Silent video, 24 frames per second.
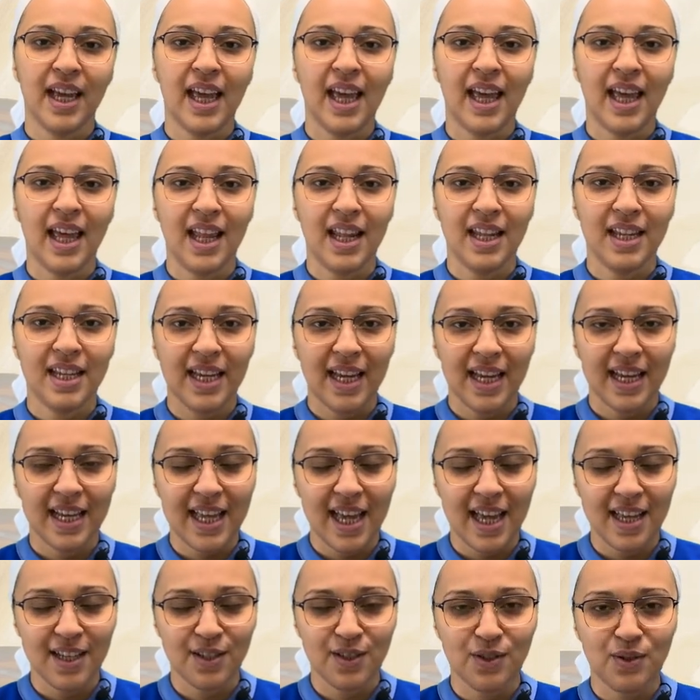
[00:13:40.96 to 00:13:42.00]
And it
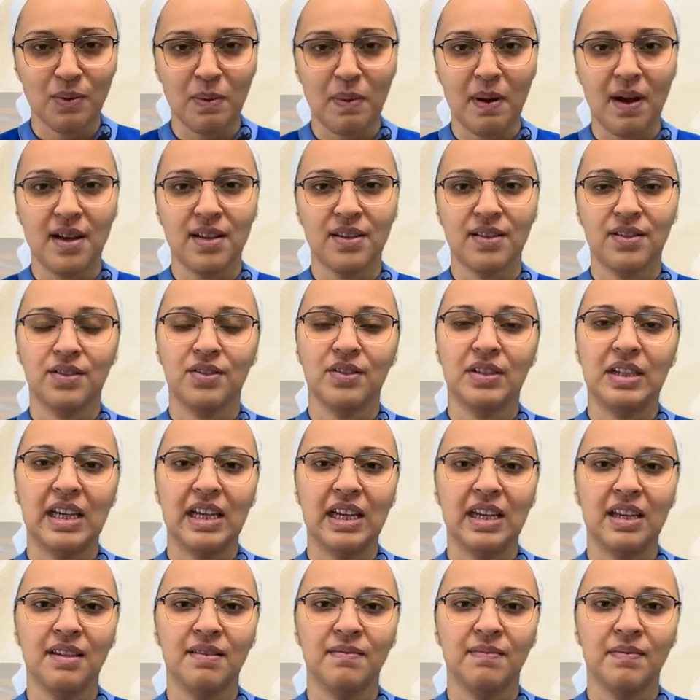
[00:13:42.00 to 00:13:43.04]
gets to us
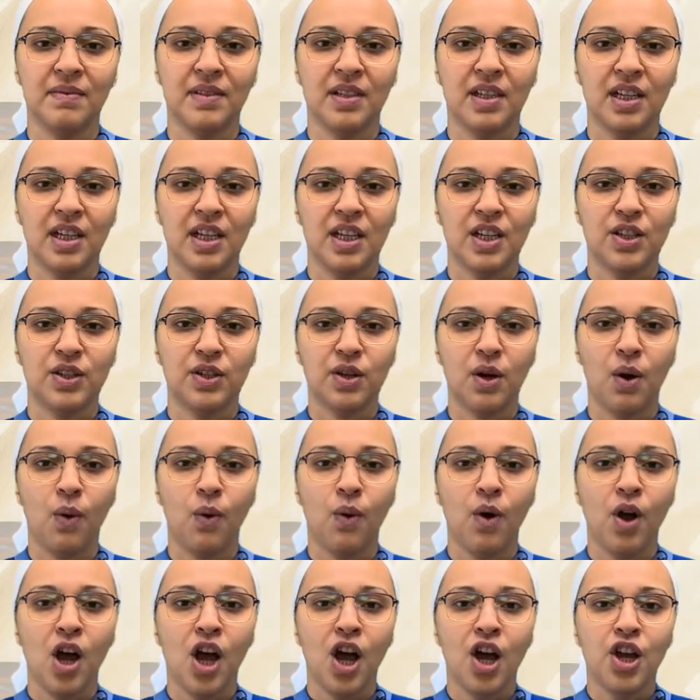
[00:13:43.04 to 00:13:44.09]
today. So
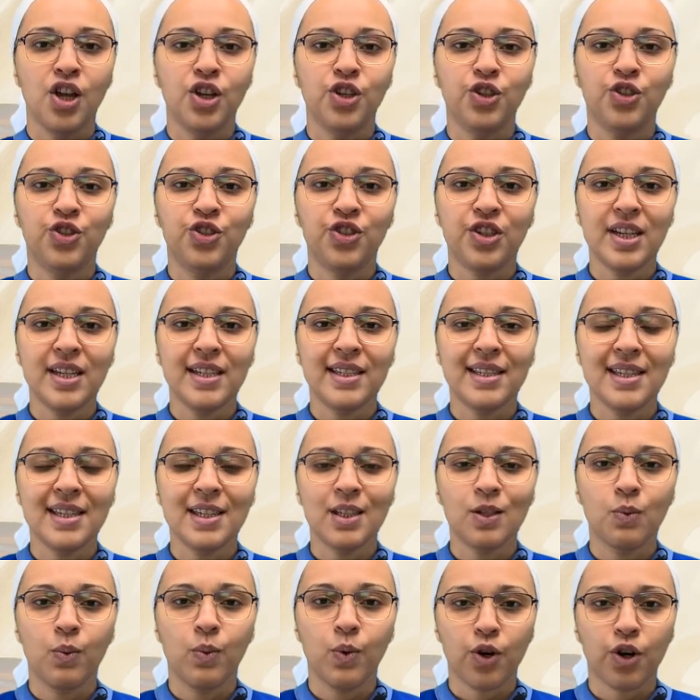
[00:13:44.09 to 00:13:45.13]

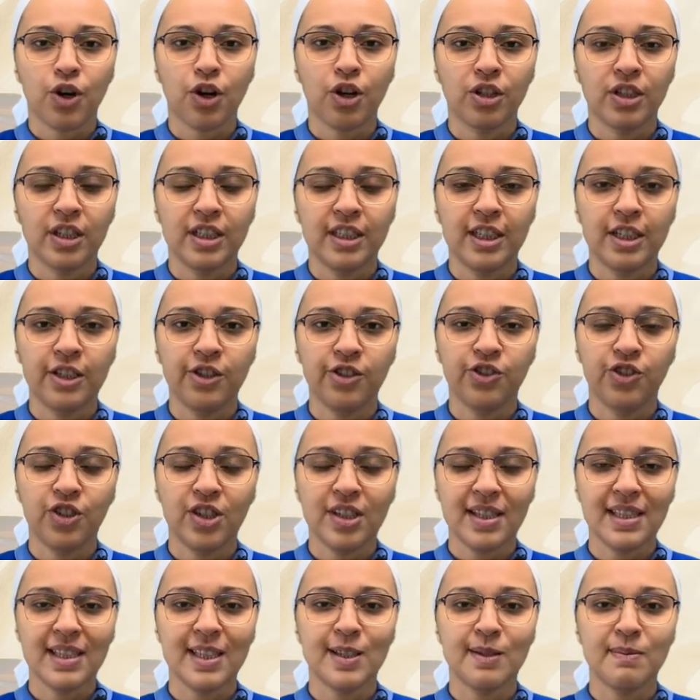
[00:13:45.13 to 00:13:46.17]
Jesus' word,
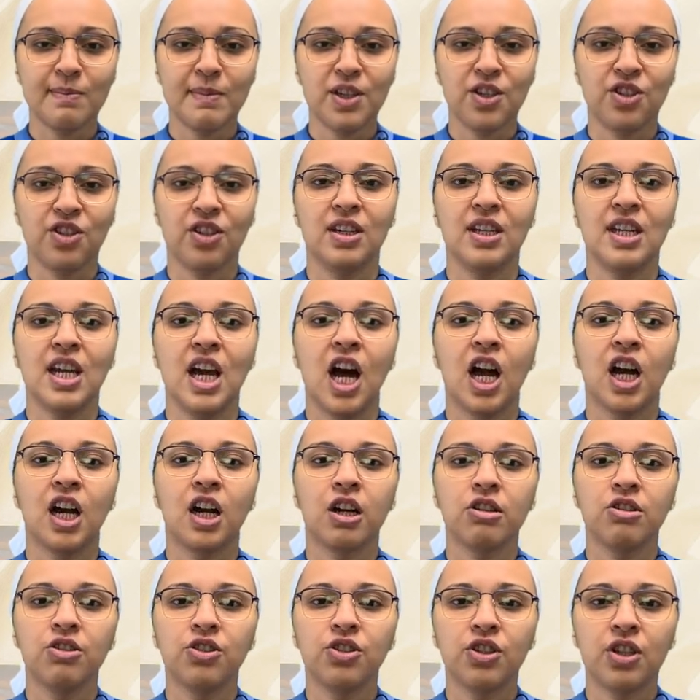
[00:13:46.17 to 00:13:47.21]
Jesus' mission
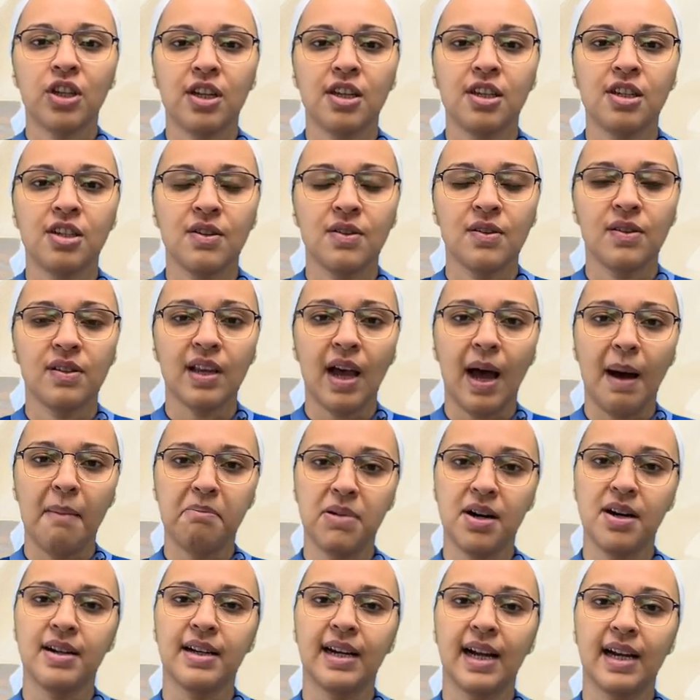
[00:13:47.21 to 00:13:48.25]
continues
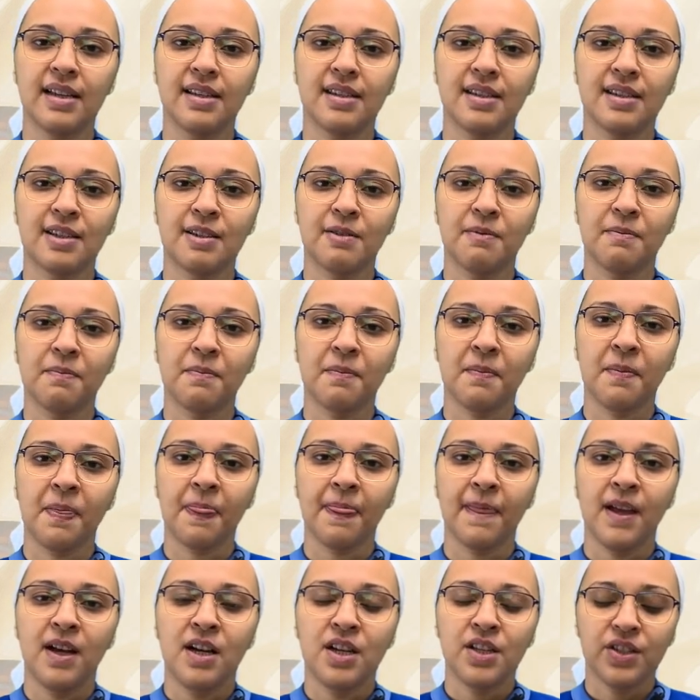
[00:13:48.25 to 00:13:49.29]
among us.
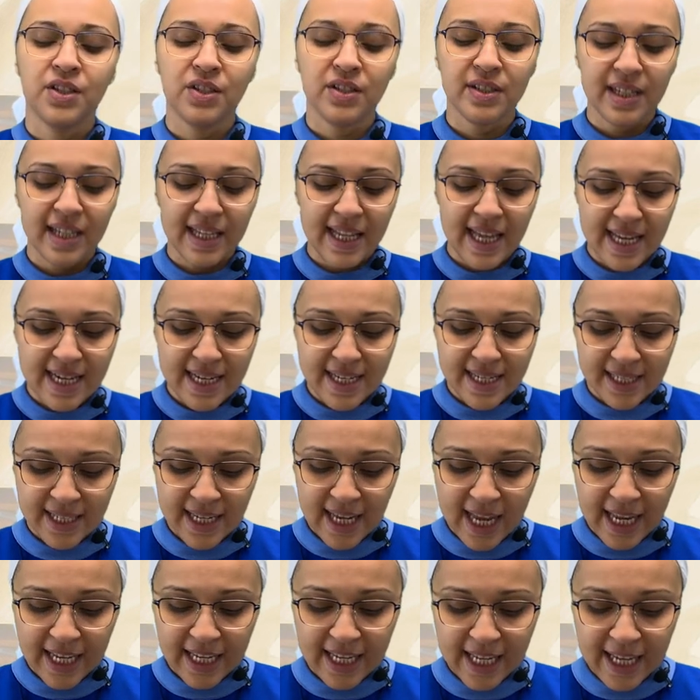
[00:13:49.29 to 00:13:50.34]
So let us
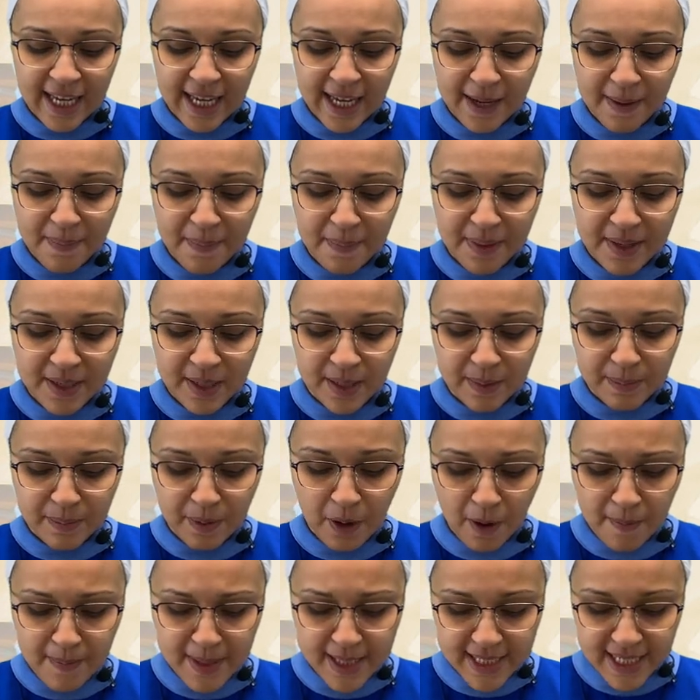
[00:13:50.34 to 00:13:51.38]
keep this
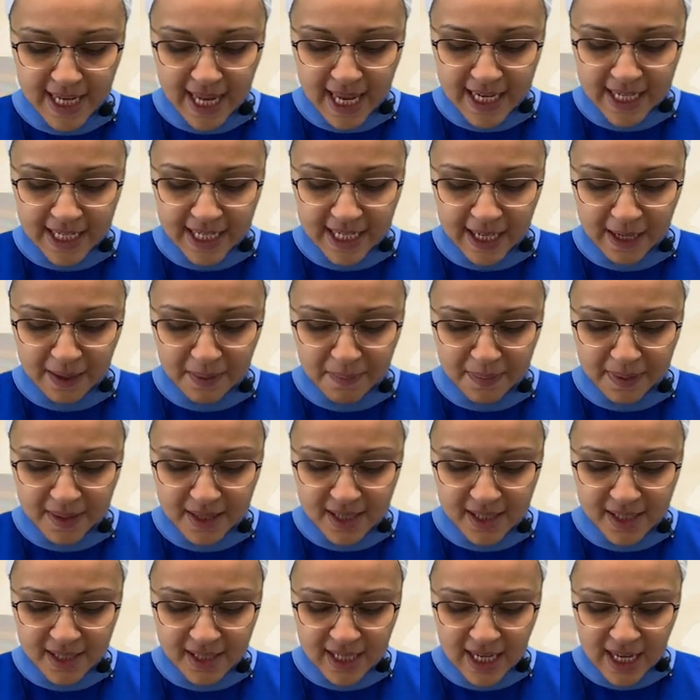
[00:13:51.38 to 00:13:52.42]
promise and keep
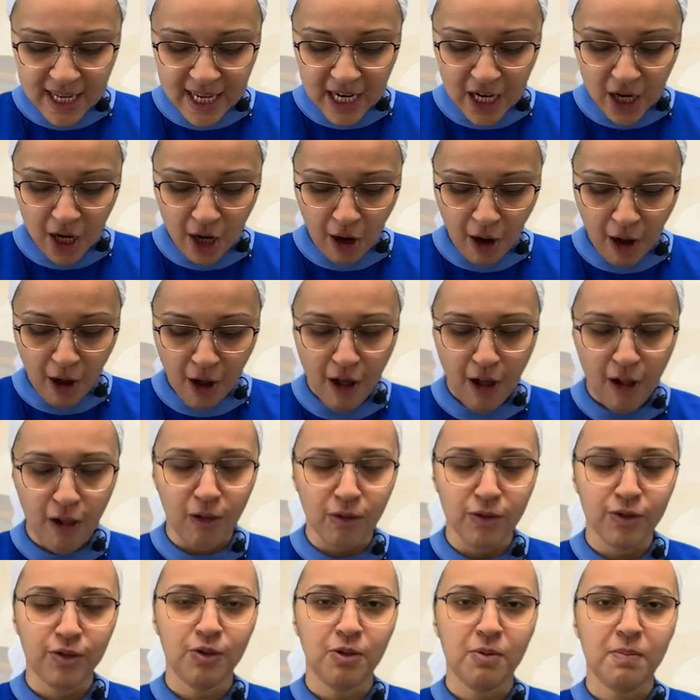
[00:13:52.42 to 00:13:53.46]
this
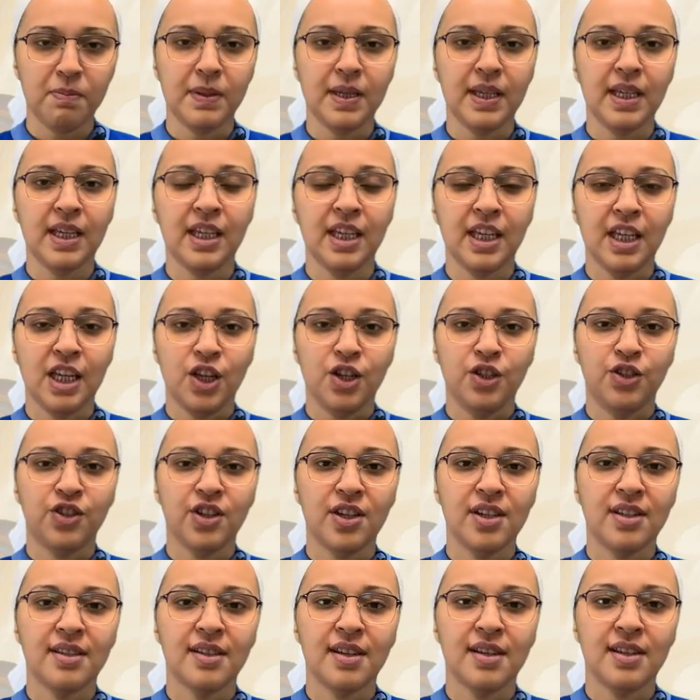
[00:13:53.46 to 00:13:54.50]
call to be
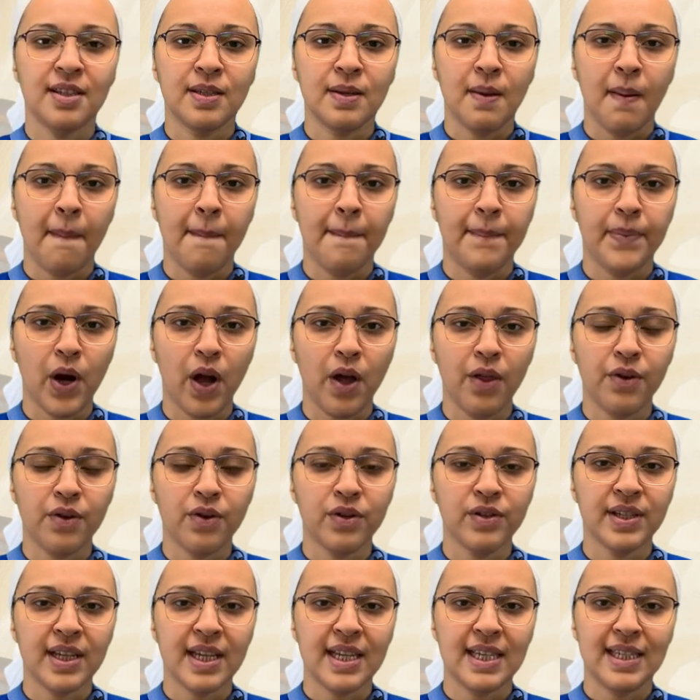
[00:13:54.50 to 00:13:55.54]
Jesus'
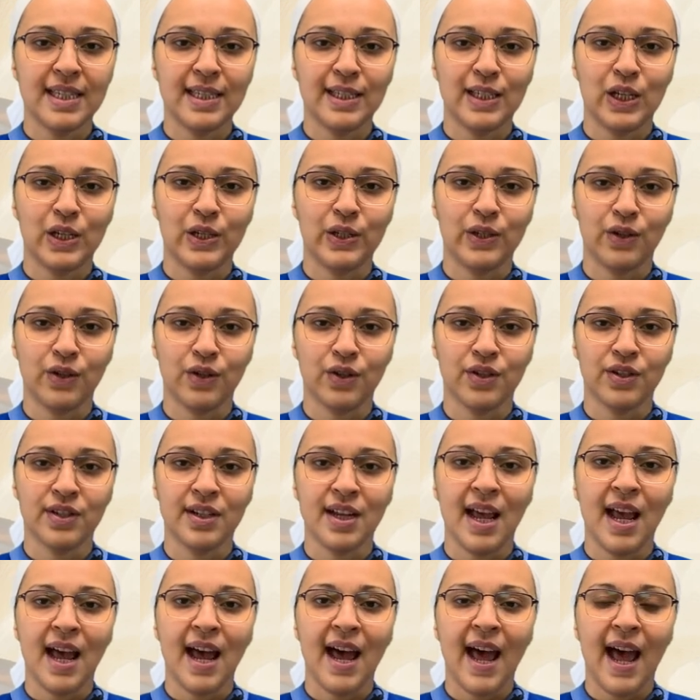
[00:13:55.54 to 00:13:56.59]
brothers and sisters,
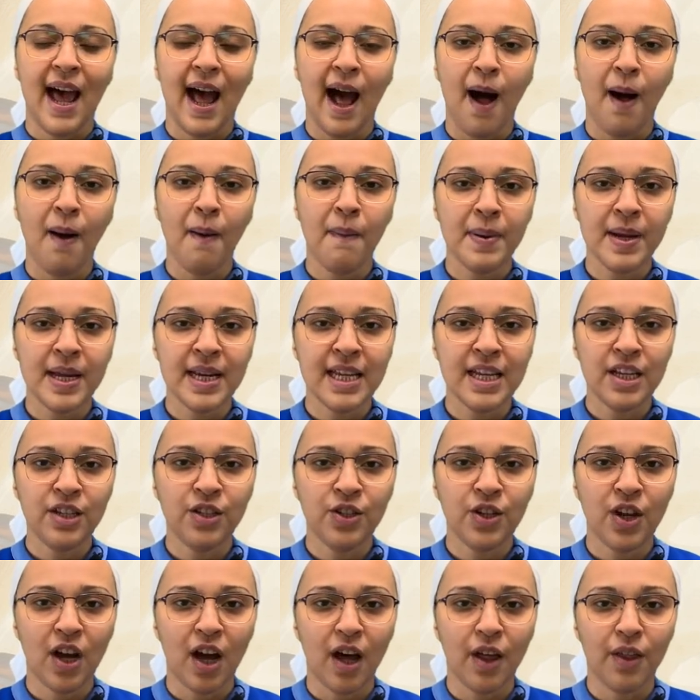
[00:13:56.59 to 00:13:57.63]
helping
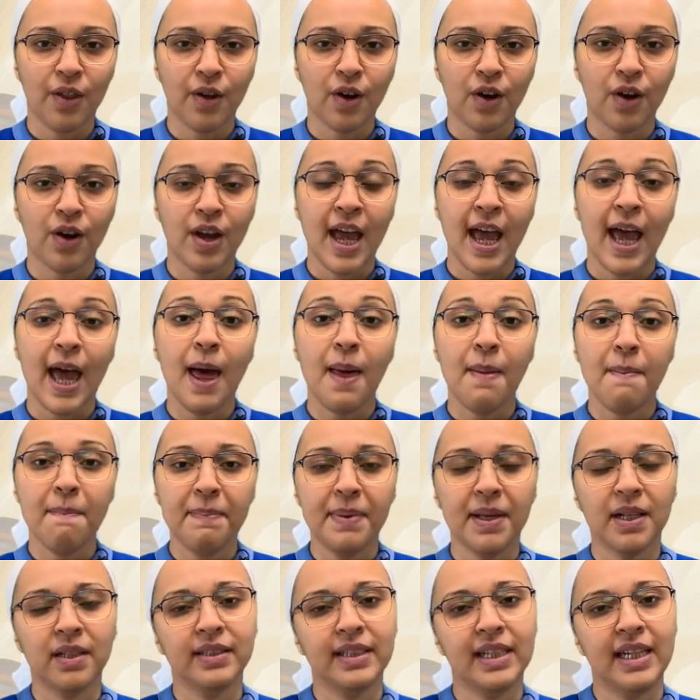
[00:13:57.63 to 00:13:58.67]
each other and
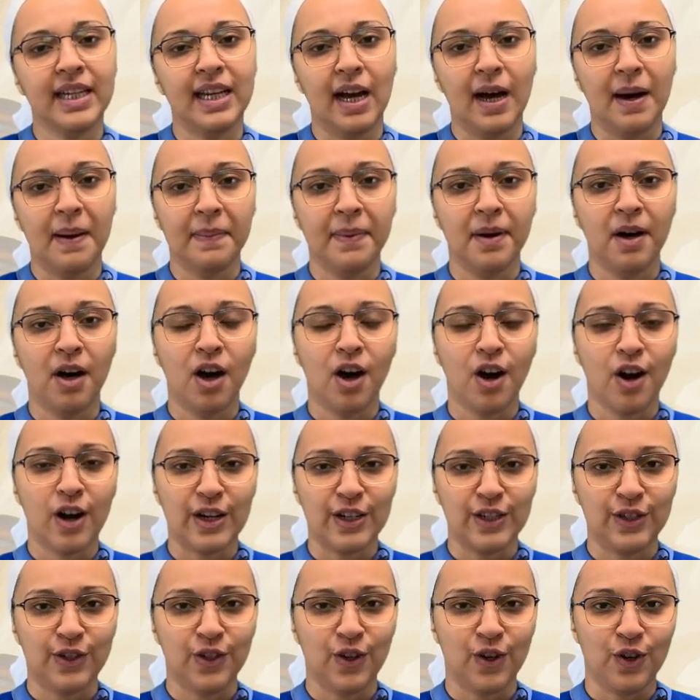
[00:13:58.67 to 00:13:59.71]
building up our
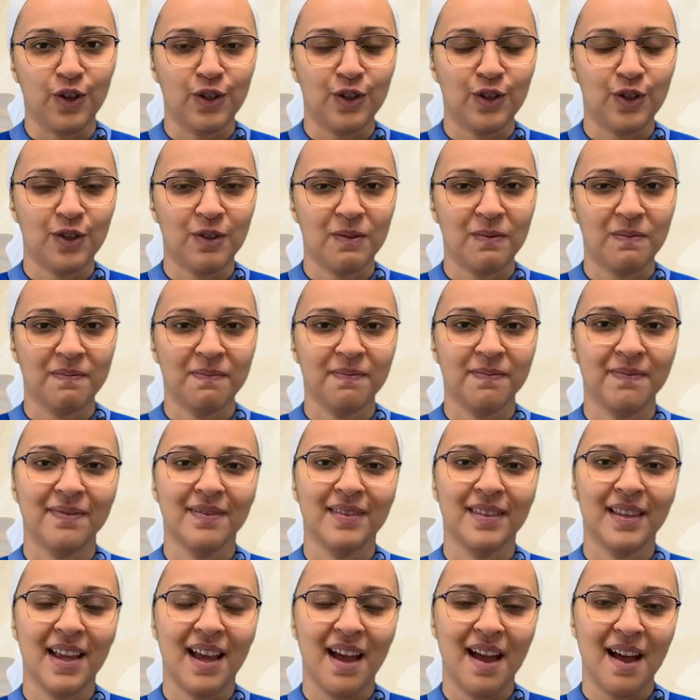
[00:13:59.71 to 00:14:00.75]
church.
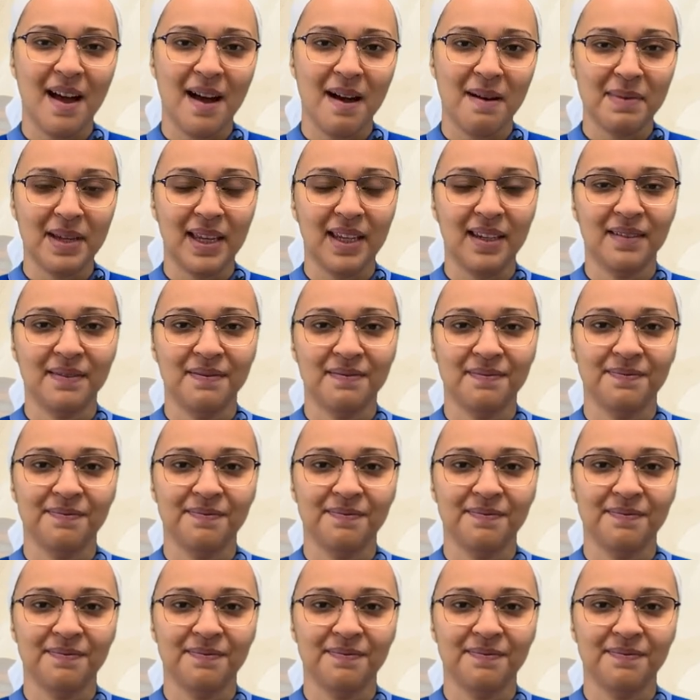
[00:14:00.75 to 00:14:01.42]
Amen.